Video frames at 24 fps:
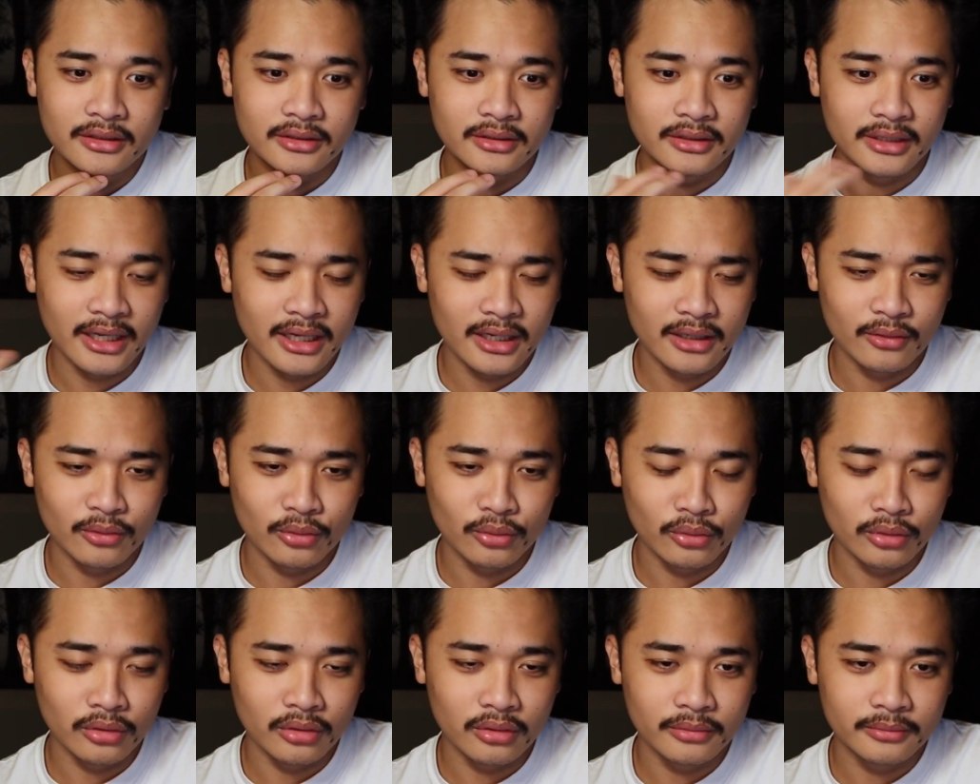yeah,
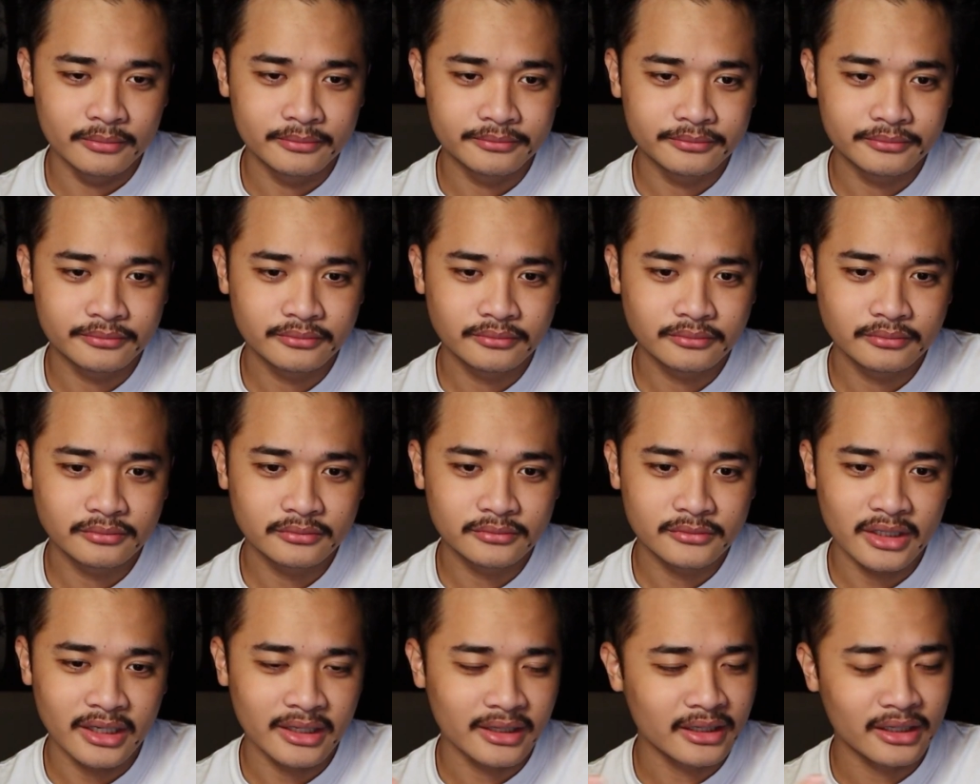well,
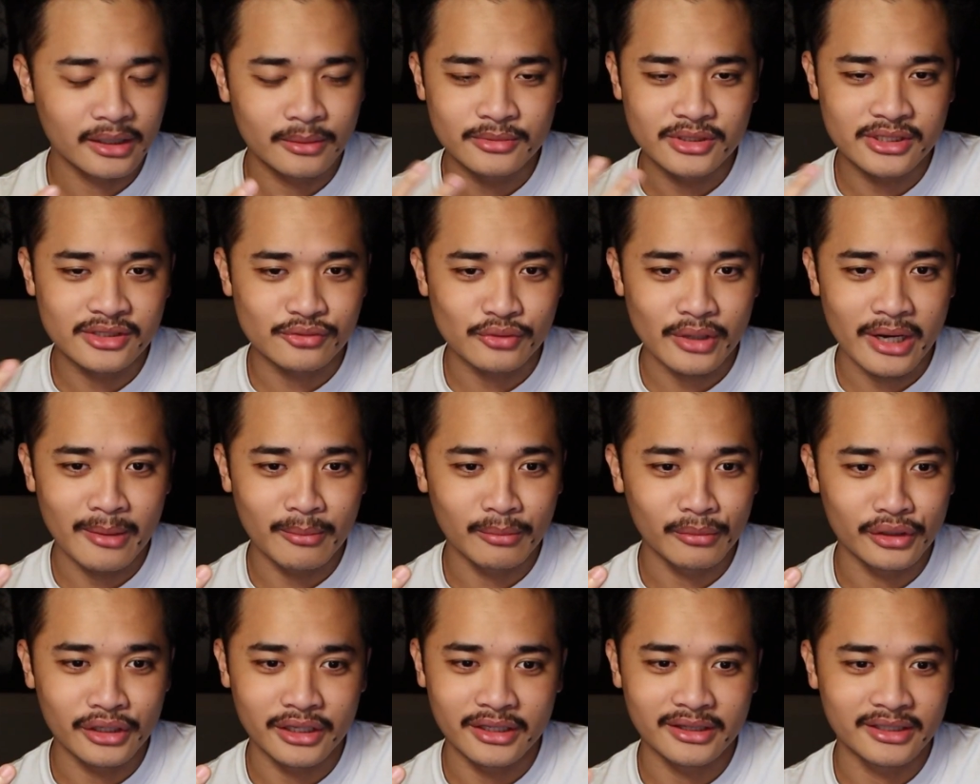I think I'm just
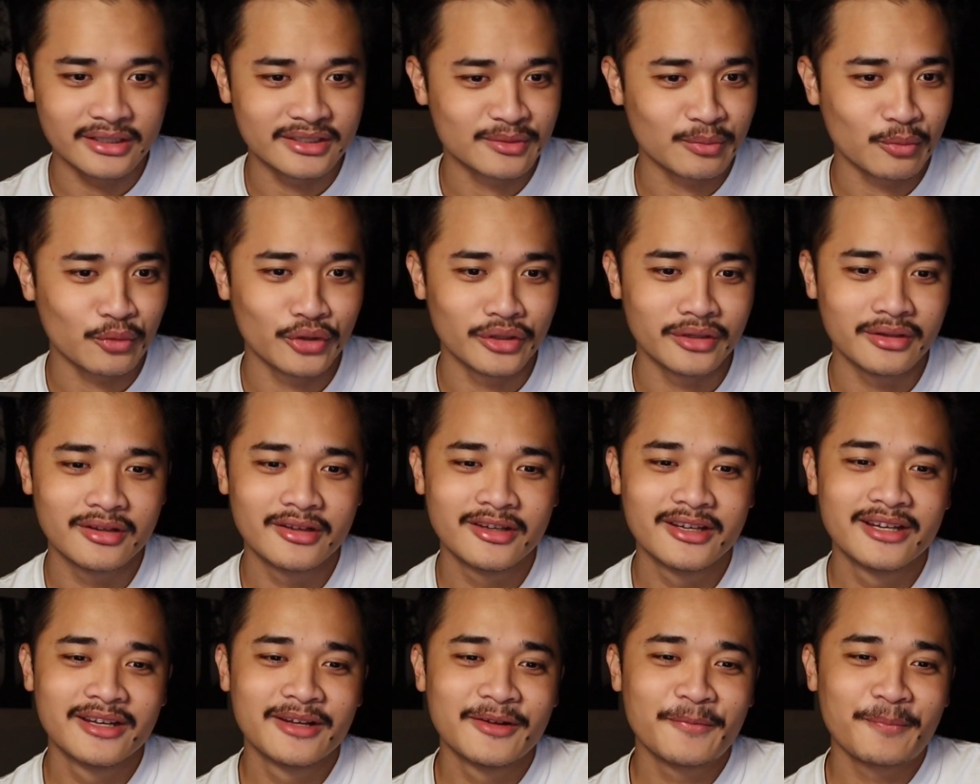rambling at this point,
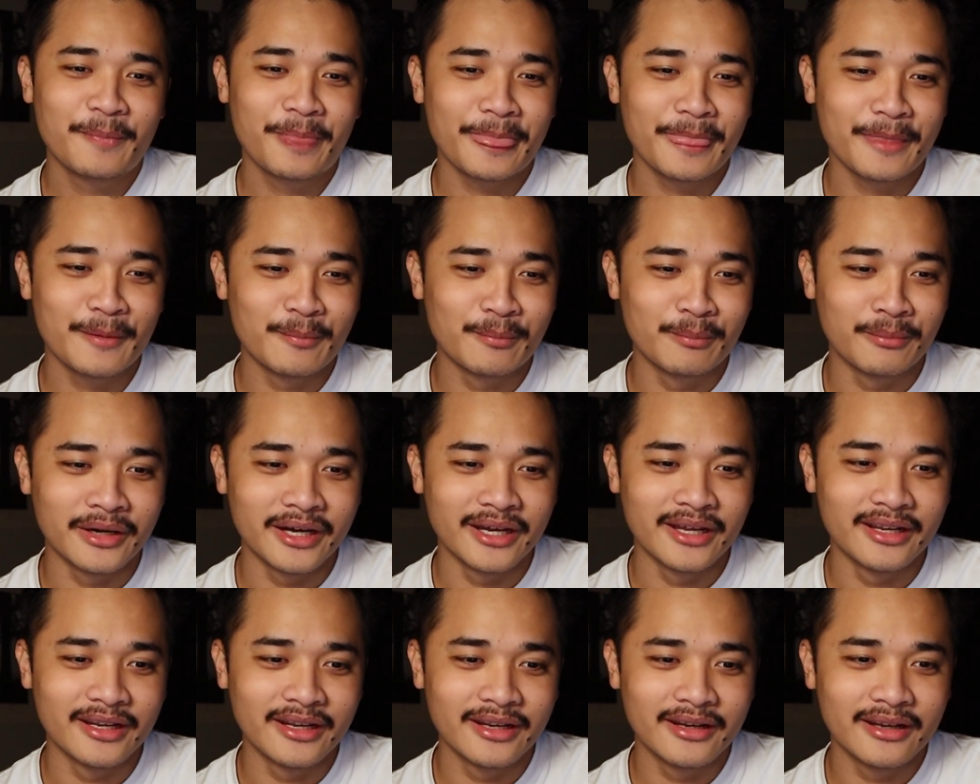
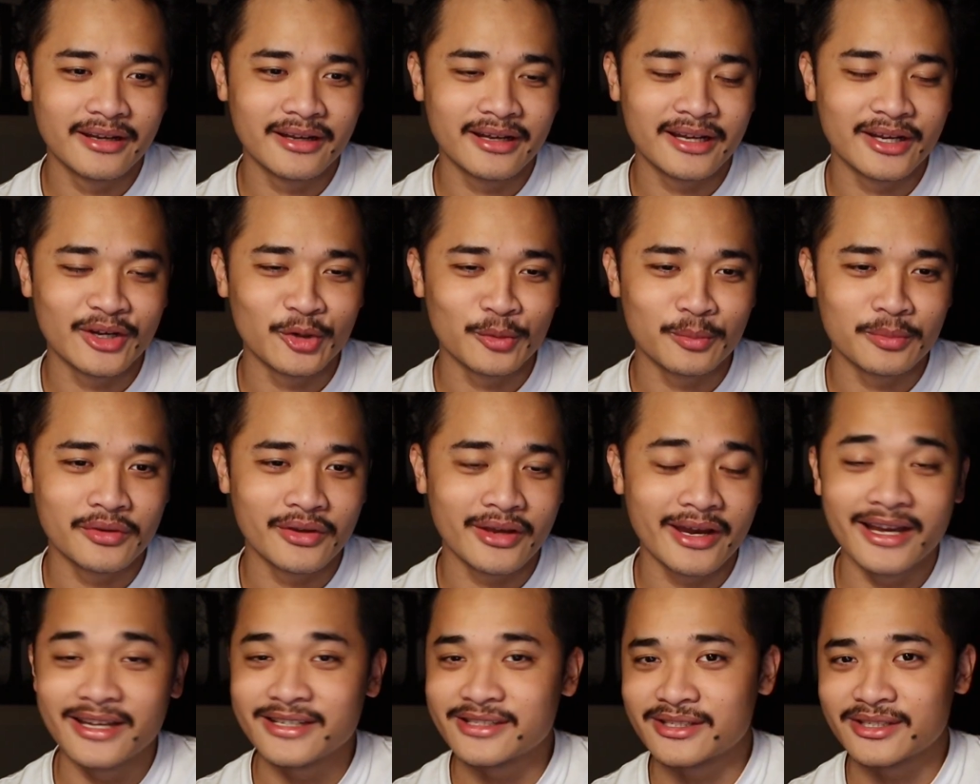but I hope you
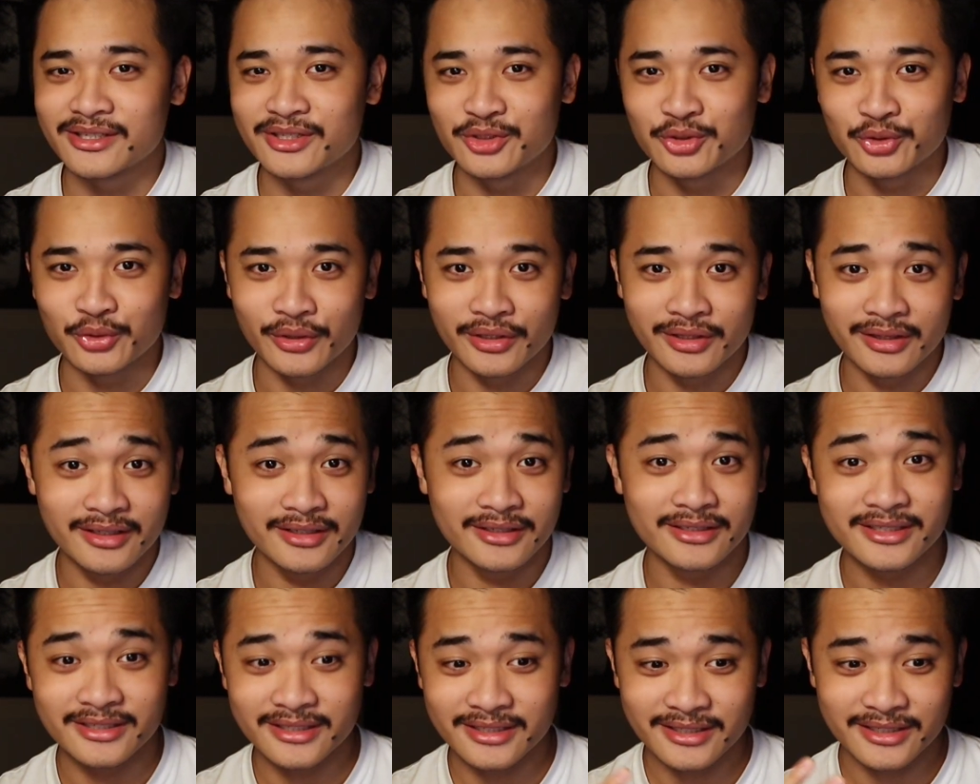guys enjoyed
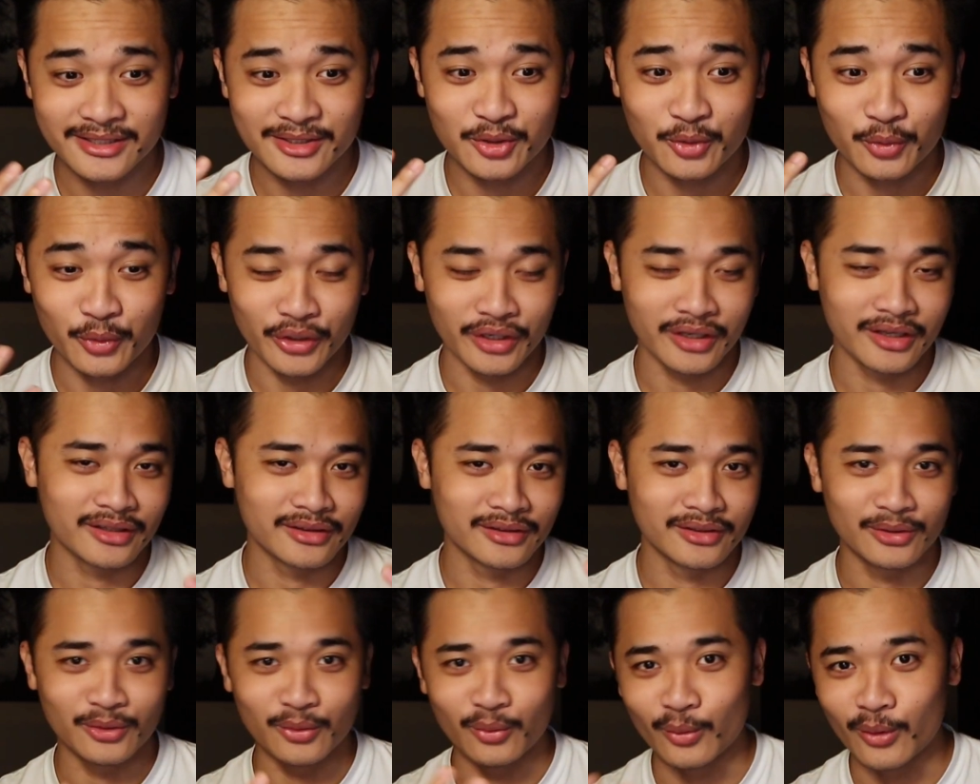this quick
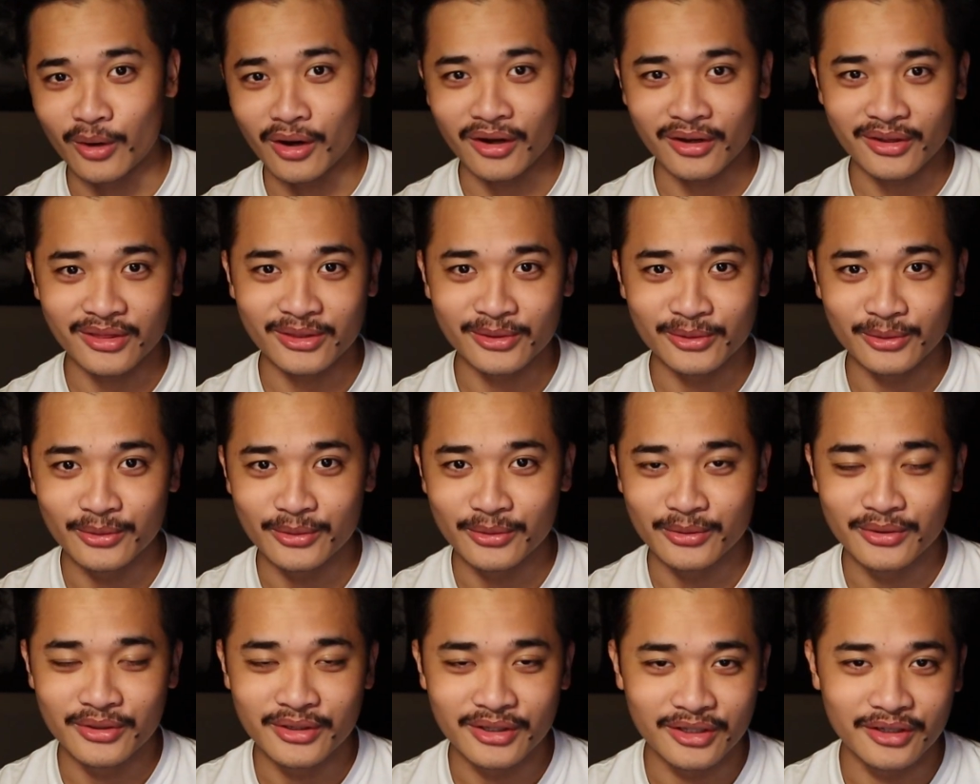little
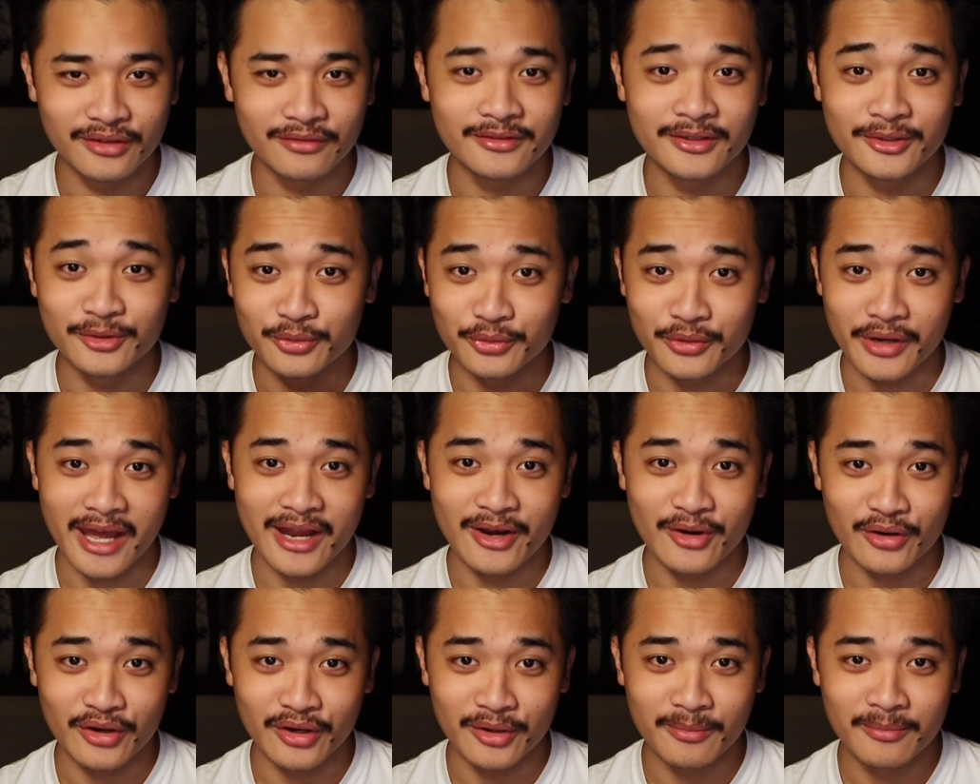walkthrough of the new
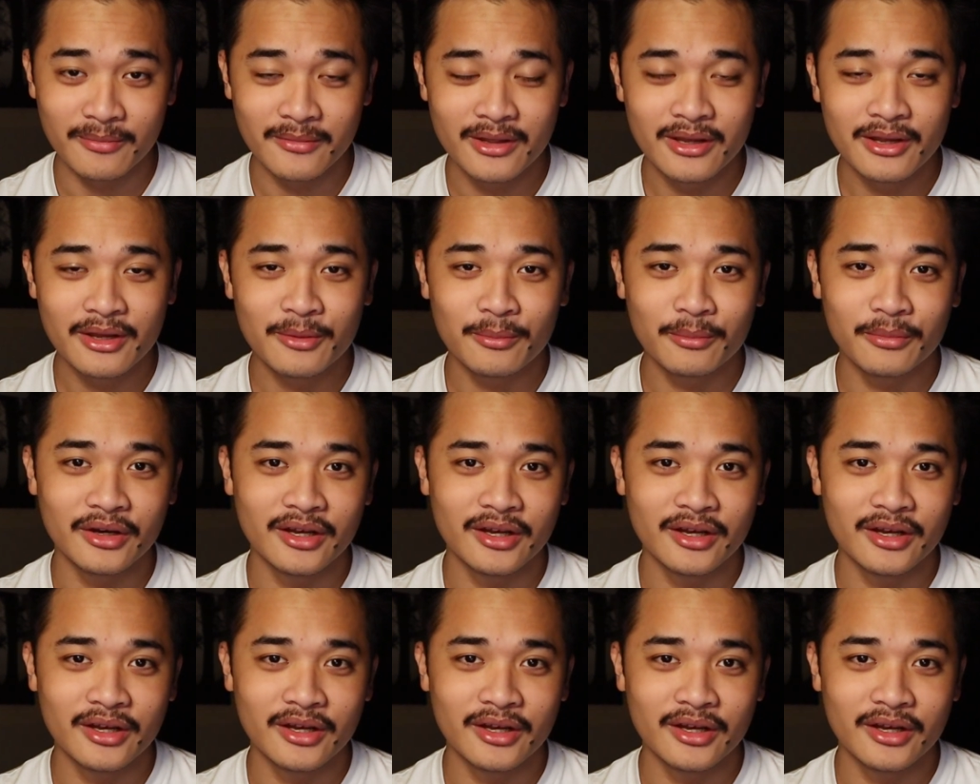Nano Hub.